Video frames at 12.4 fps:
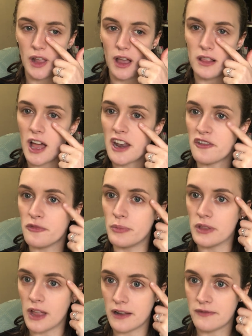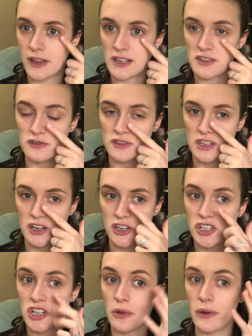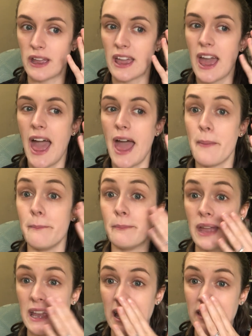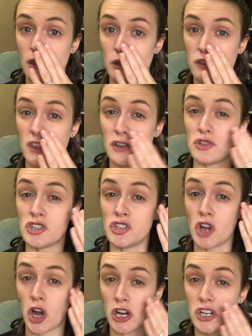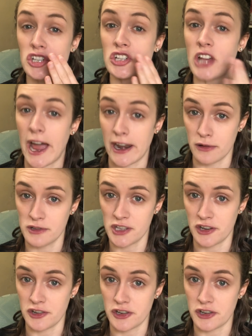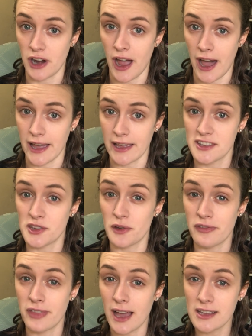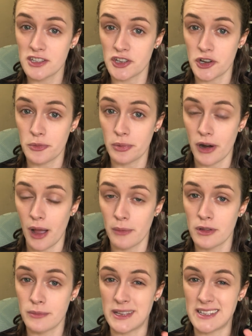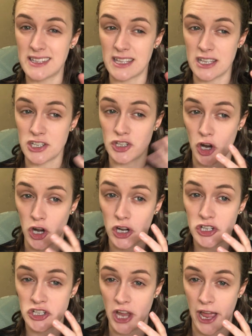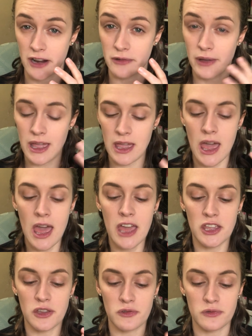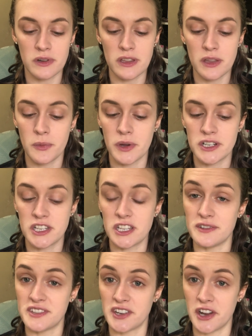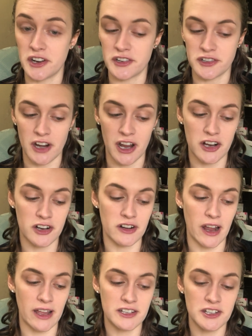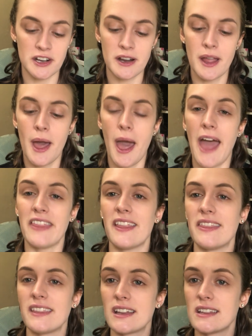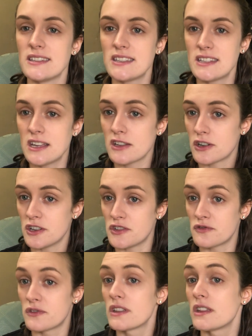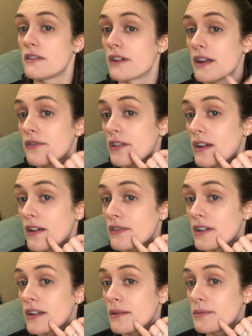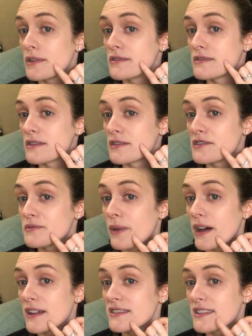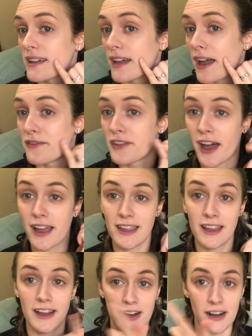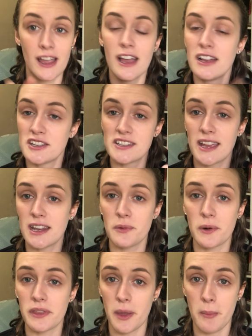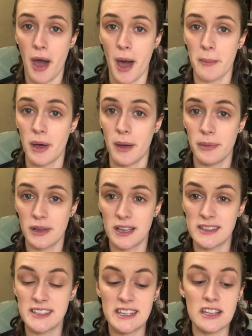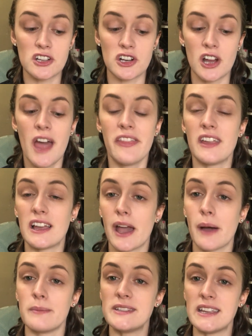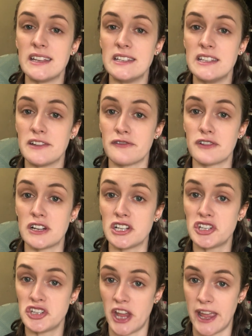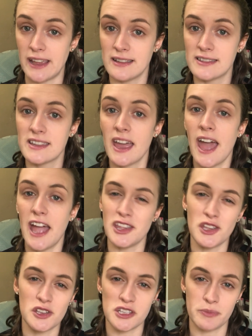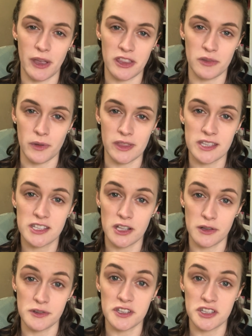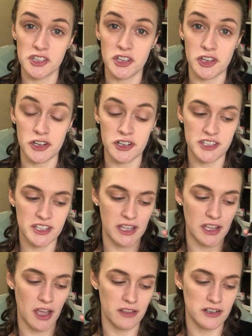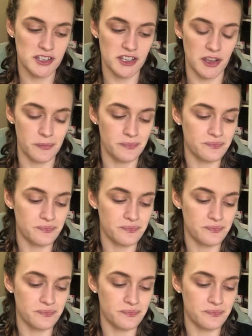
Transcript: a lot of blood vessels that are showing and making those dark shadows under your eye. So if that's your problem, is the dark shadowing, you really want to use an under eye corrector. And then the concealer is really great for covering up those little spots like I've got here, just anywhere that pop up. Concealer, it comes in different shades and you just pick the one that's closest to your skin color. So